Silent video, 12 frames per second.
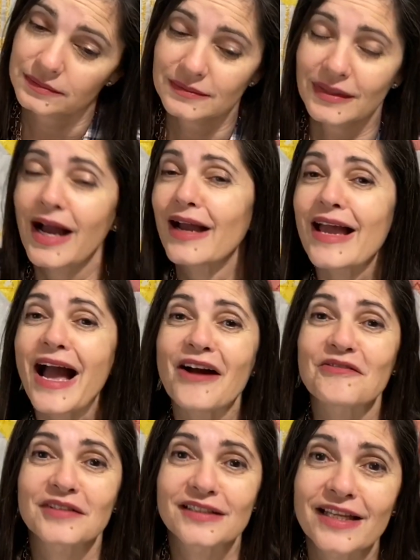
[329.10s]
I have
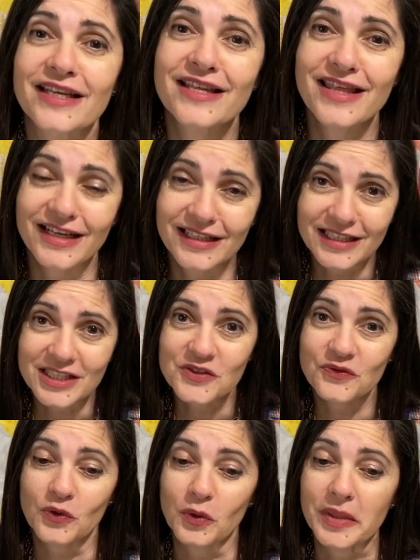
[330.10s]
a lady that cleans
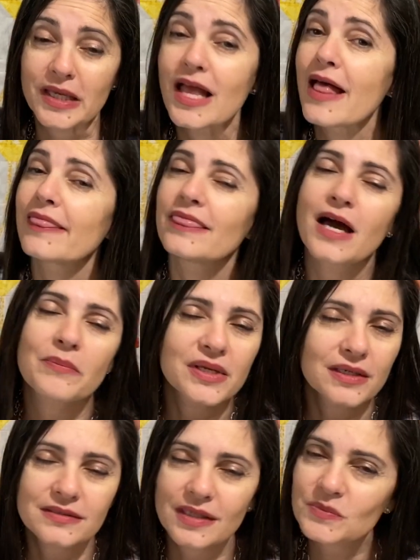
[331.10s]
for me. Not
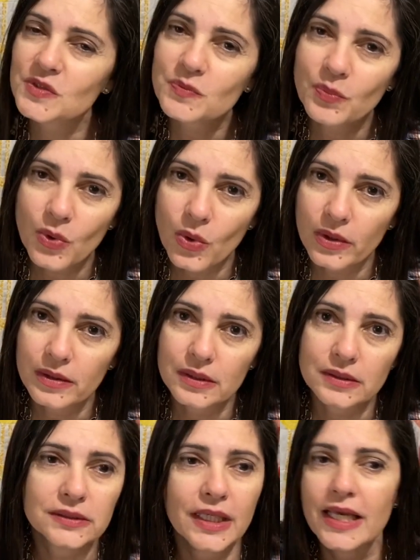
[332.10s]
because I'm
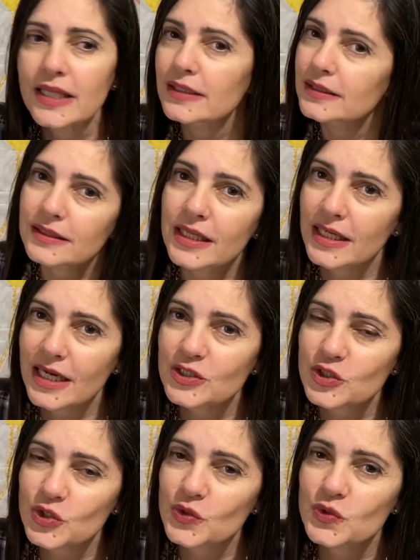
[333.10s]
spoiled and I
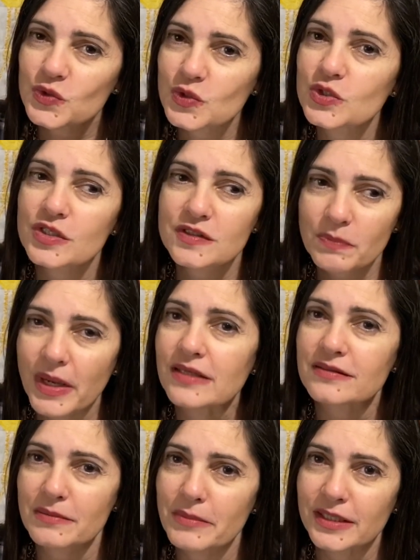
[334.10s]
choose to just pay
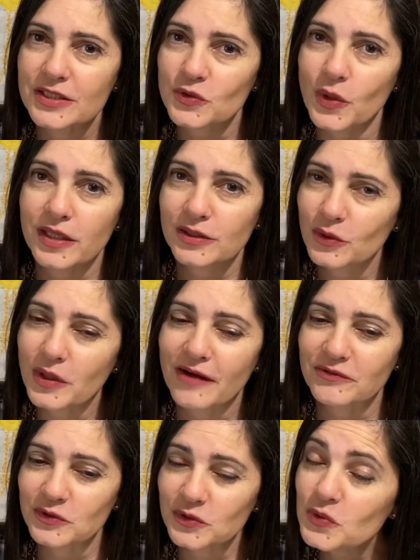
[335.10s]
somebody so I don't have
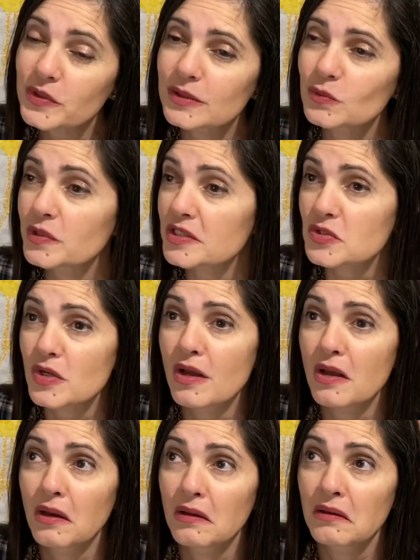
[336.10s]
to do it, which
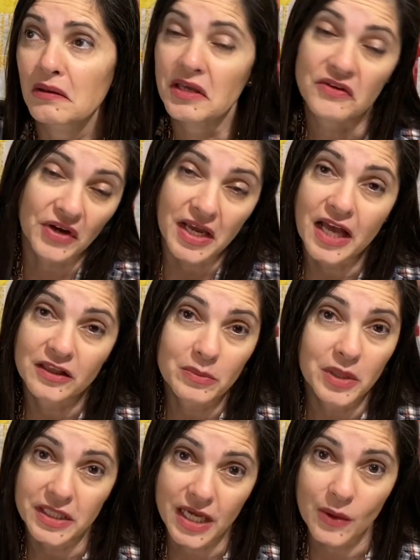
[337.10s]
if I had the
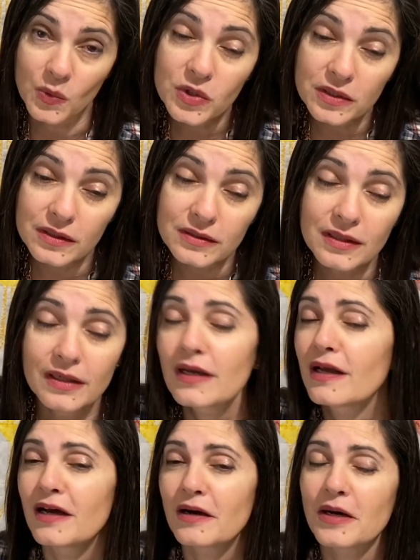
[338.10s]
money I would.
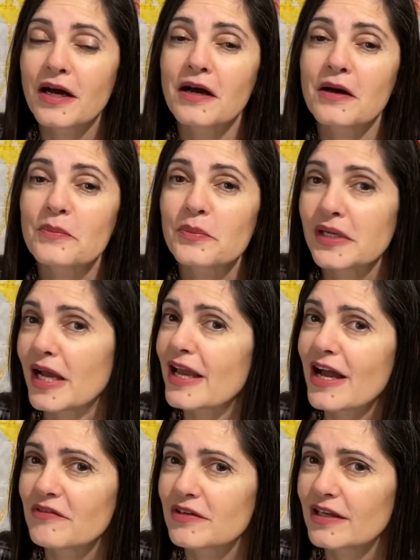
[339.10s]
But I
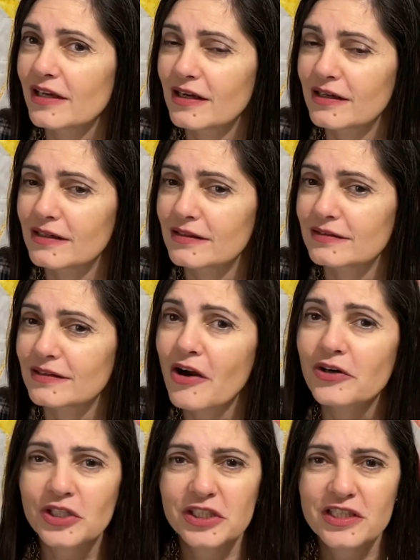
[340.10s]
have a
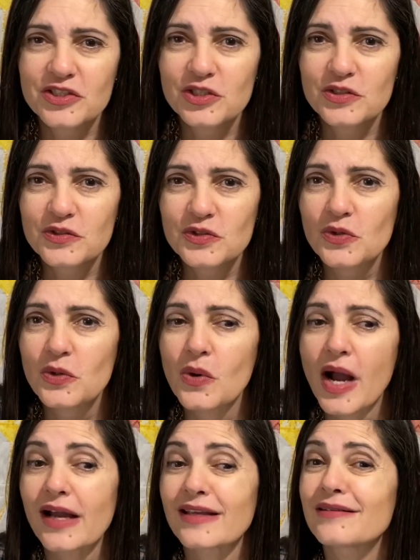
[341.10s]
heart condition, so
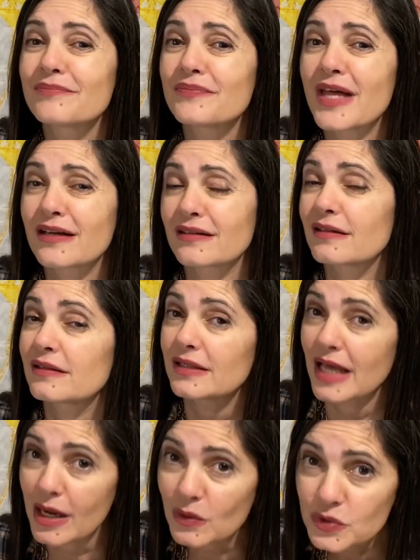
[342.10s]
I am not
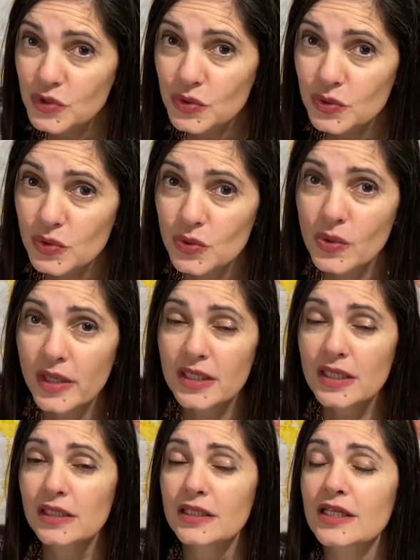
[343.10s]
allowed to do any
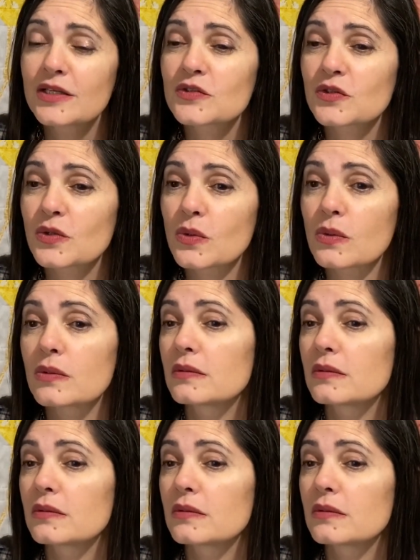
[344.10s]
cleaning. So